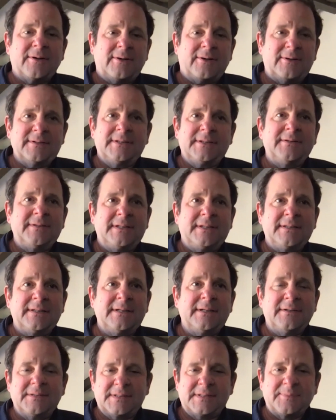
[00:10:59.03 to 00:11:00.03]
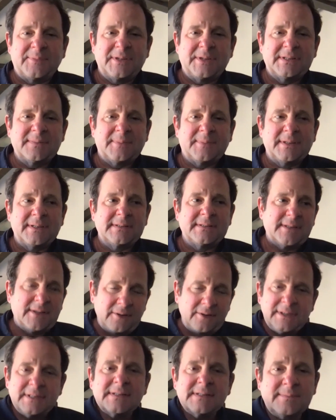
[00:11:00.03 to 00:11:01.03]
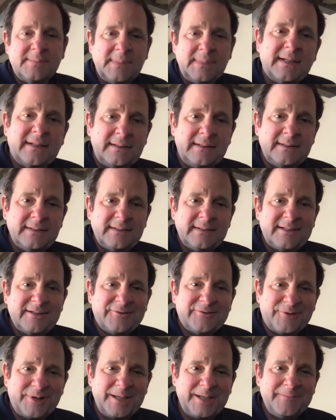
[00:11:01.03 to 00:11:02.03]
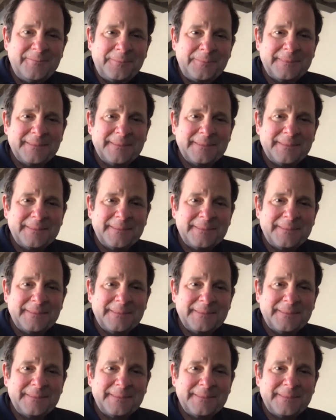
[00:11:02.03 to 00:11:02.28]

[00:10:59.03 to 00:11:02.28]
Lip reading: All that you need to know is the principle is go get some money, right?